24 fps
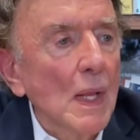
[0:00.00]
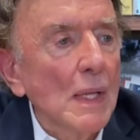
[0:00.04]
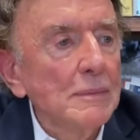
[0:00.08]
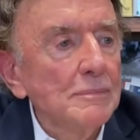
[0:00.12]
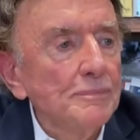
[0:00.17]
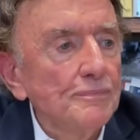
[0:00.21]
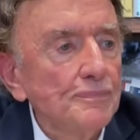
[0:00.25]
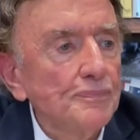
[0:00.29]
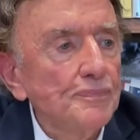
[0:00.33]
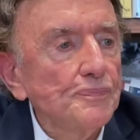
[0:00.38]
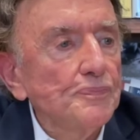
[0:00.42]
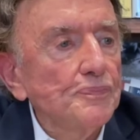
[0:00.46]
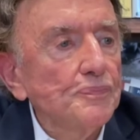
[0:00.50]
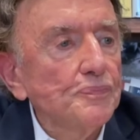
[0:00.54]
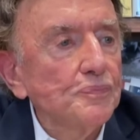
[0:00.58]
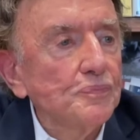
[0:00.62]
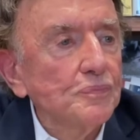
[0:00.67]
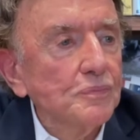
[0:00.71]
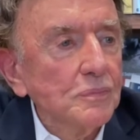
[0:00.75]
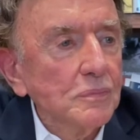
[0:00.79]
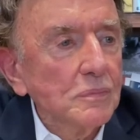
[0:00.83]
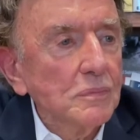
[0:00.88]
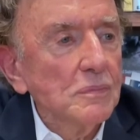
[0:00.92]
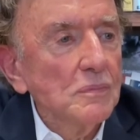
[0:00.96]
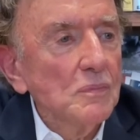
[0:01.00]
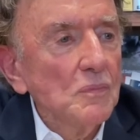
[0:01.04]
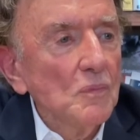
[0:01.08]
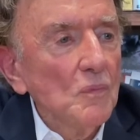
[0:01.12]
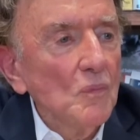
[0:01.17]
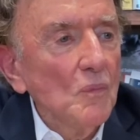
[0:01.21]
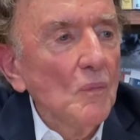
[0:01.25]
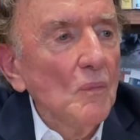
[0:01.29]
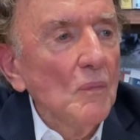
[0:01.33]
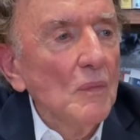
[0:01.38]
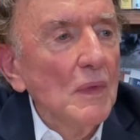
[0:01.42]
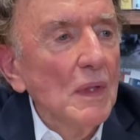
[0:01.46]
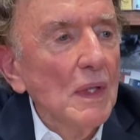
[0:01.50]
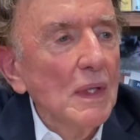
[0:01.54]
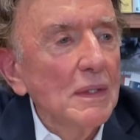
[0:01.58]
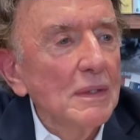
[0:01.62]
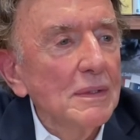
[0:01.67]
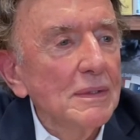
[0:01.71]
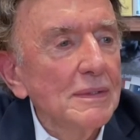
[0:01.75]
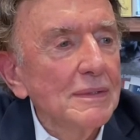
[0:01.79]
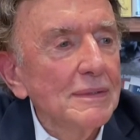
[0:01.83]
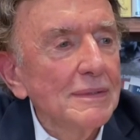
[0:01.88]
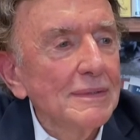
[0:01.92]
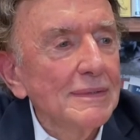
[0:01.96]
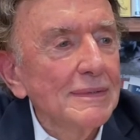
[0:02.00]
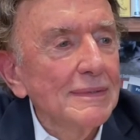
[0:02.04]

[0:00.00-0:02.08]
So, how did your family react?